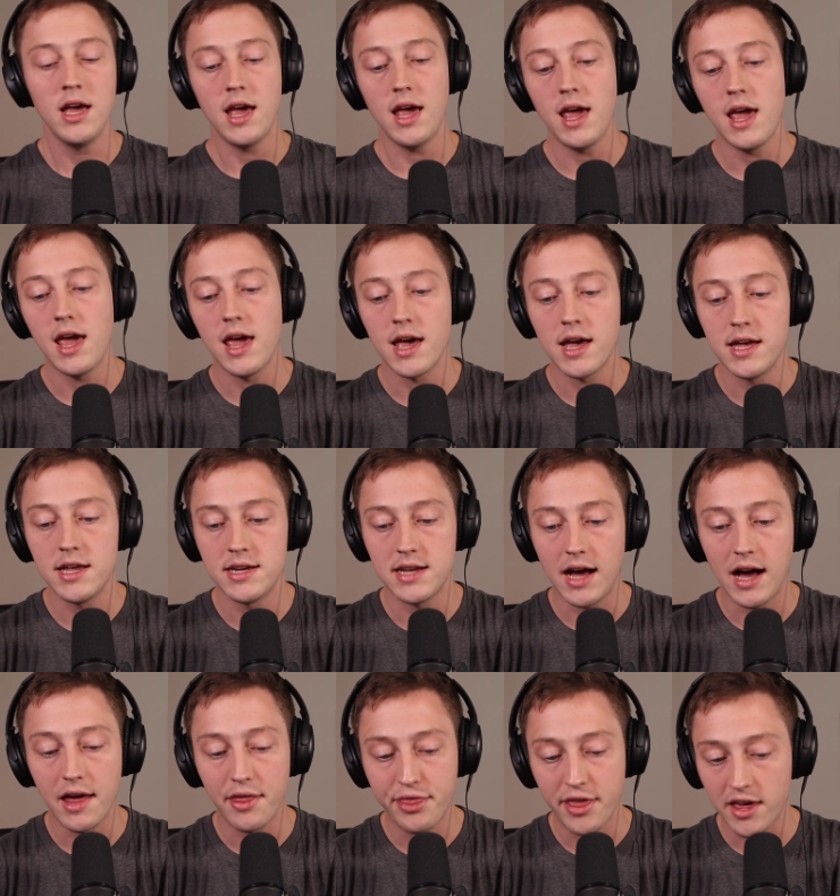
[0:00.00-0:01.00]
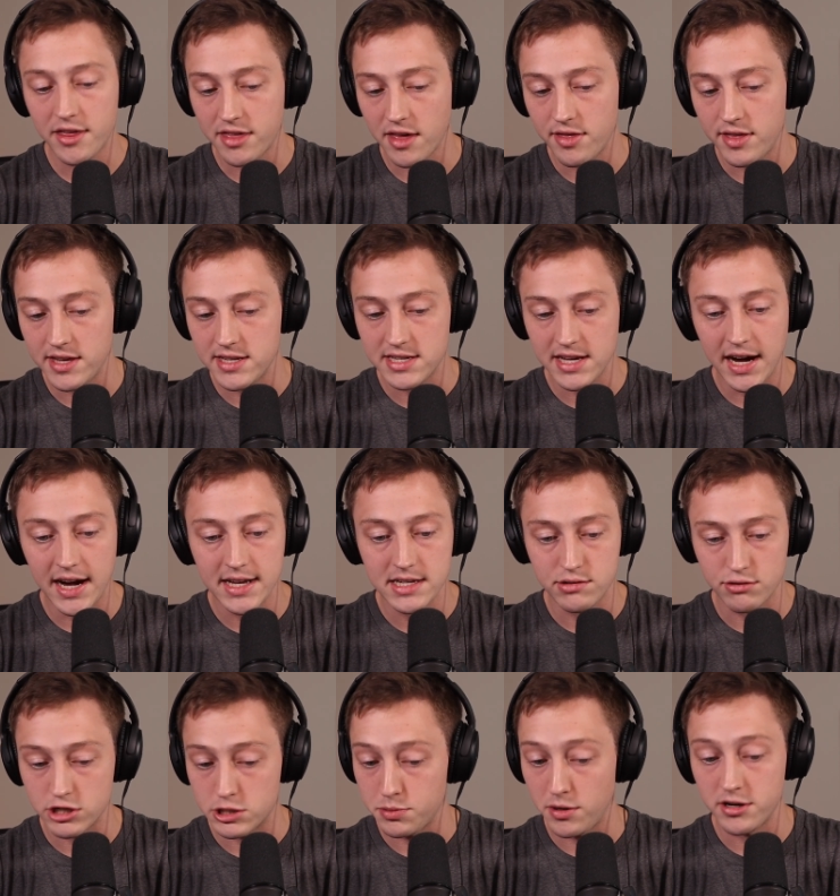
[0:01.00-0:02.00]
And I think that these guys
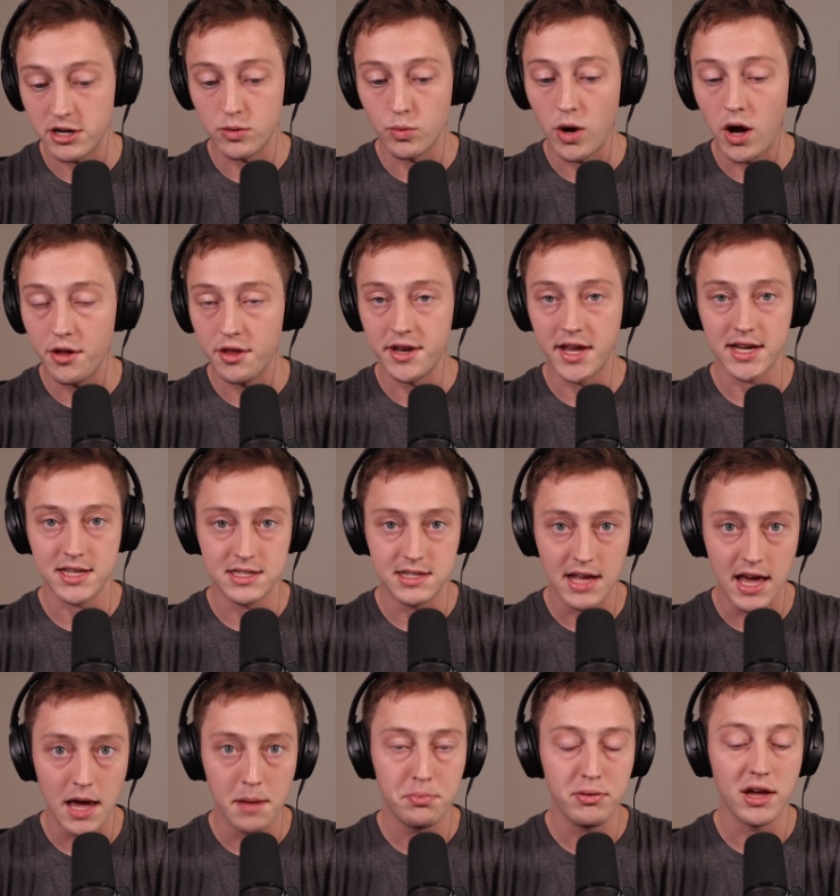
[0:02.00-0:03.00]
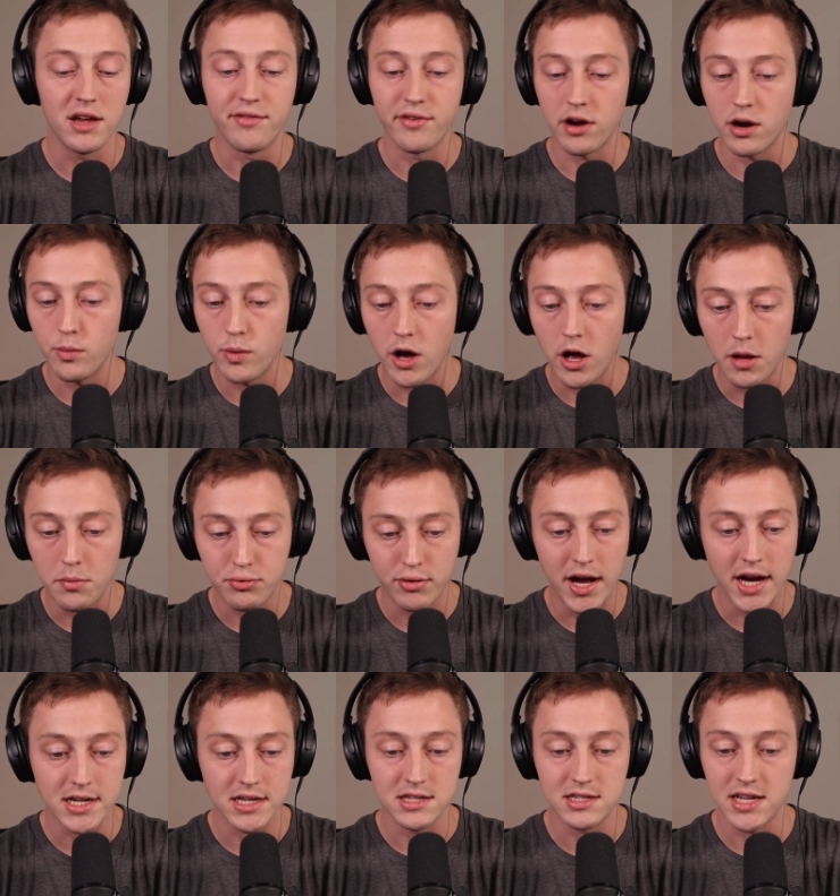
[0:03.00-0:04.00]
responded well the next day, played very well at
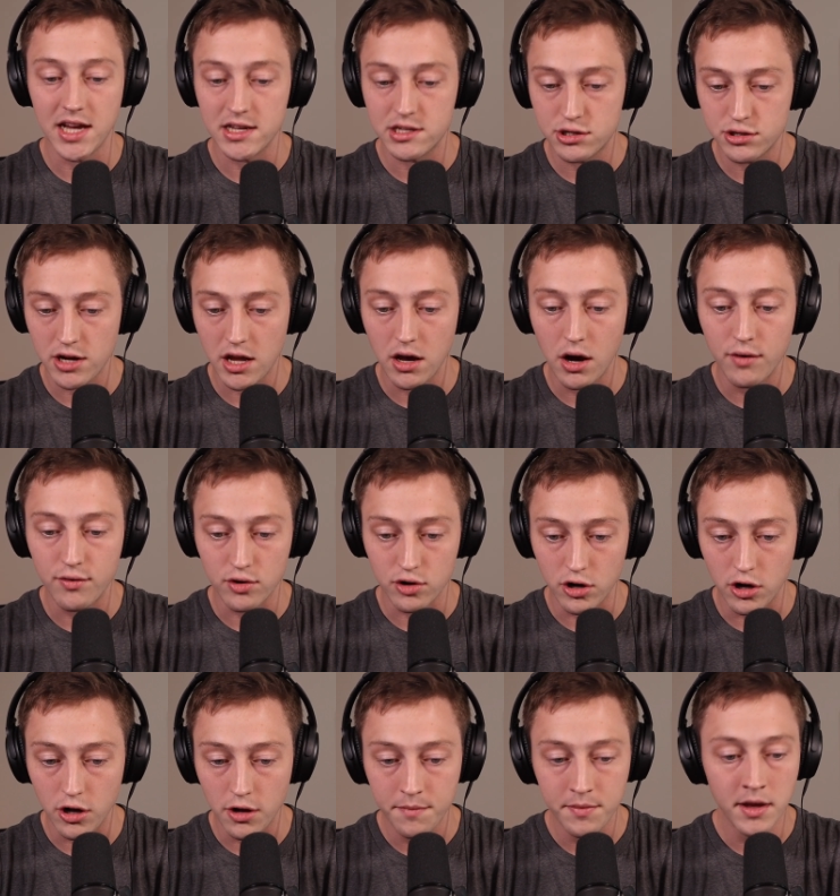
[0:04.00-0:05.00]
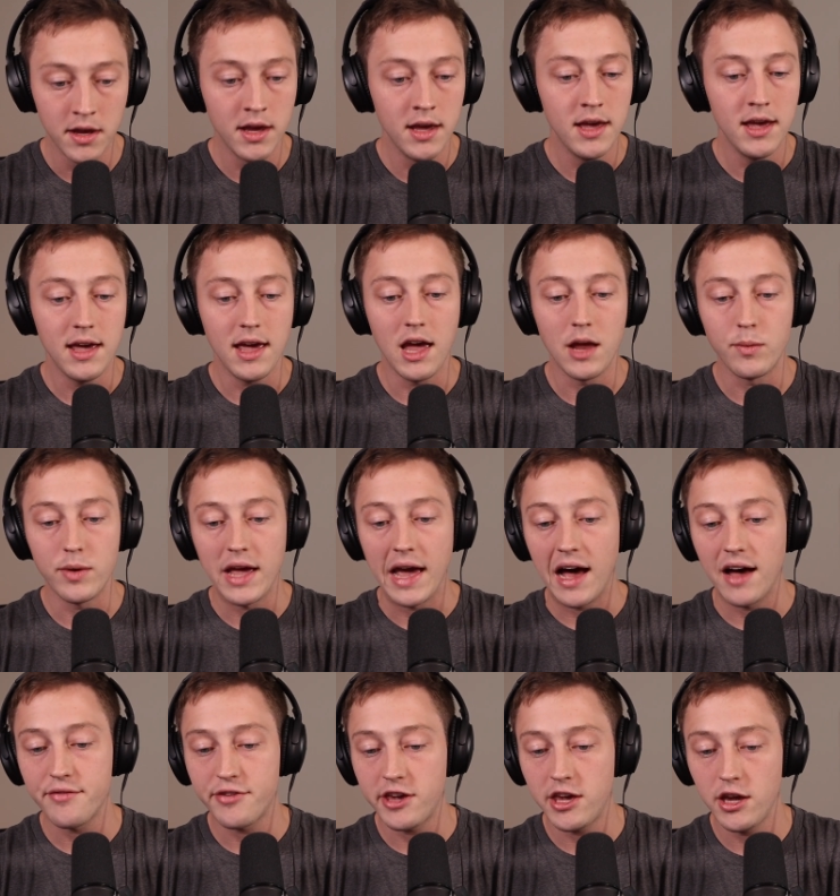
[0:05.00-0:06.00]
practice yesterday overall. And we
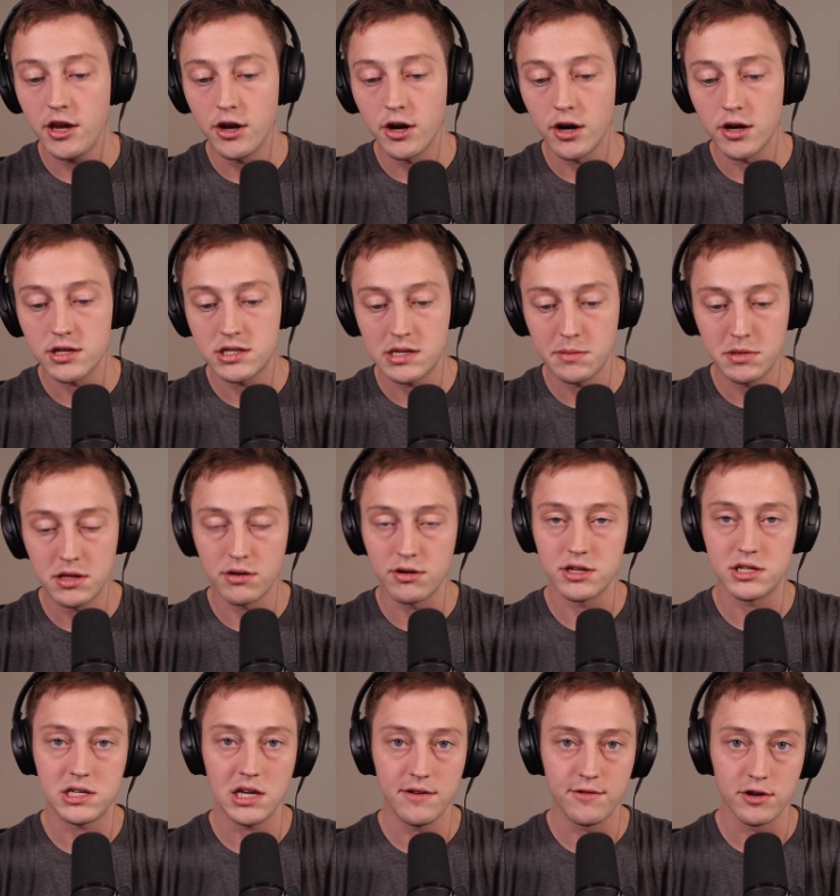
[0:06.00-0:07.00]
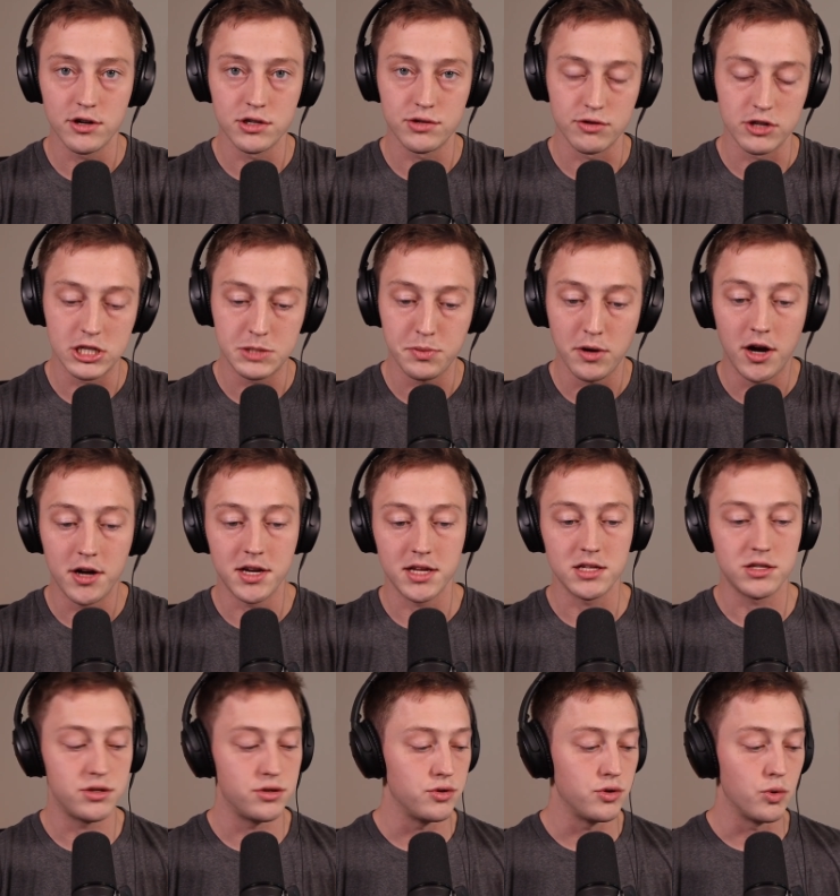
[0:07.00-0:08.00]
have here some of the receivers responding
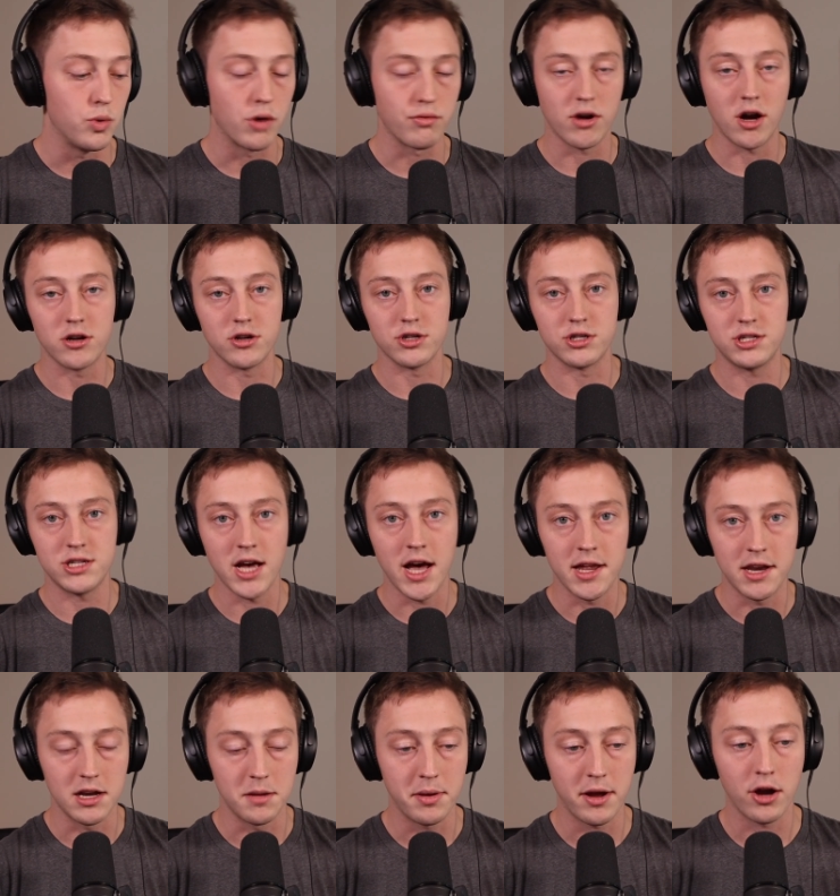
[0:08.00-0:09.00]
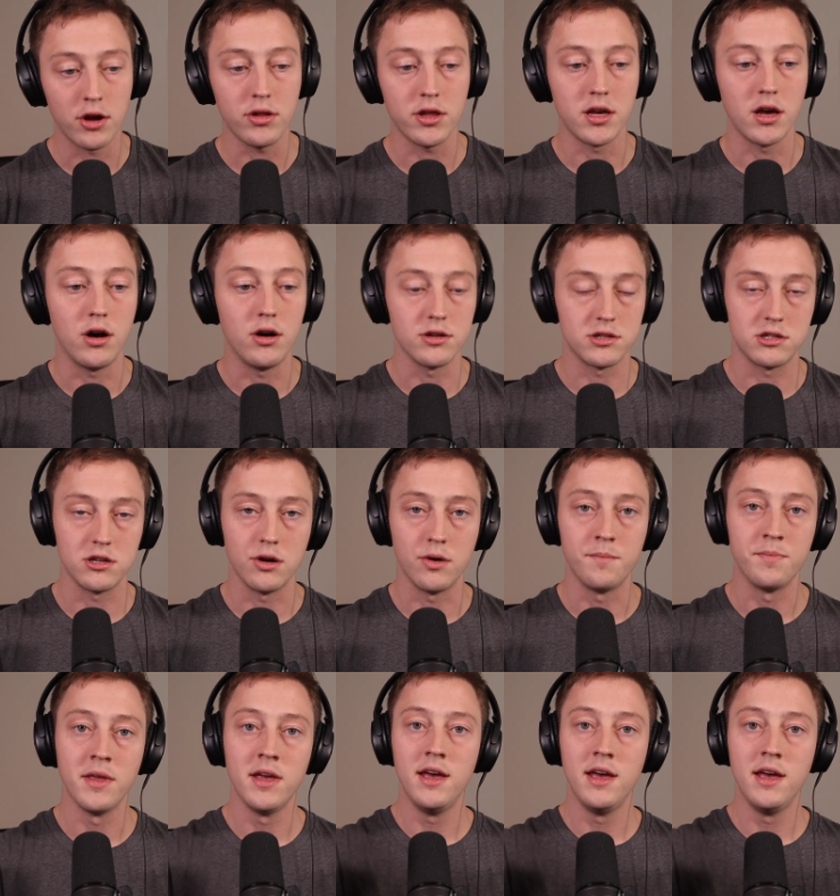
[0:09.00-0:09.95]
to what Rodgers said. And apparently also